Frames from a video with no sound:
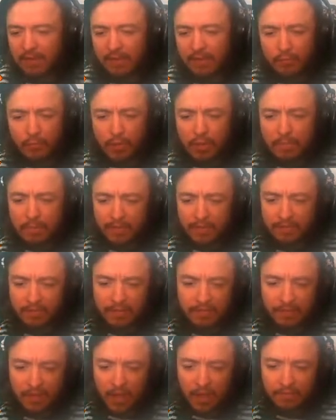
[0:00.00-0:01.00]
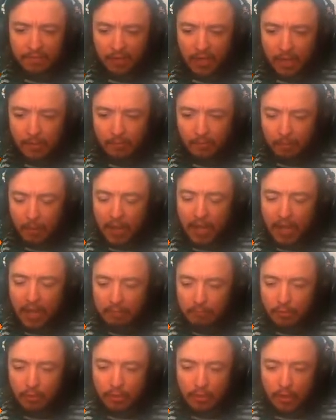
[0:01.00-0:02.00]
I've never really been into these kinds of games, but I
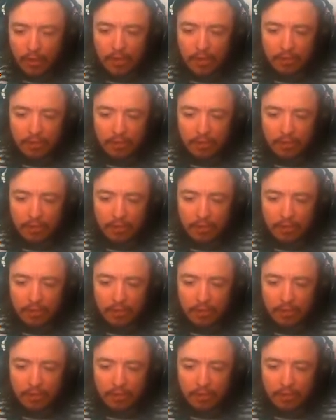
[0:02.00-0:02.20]
am going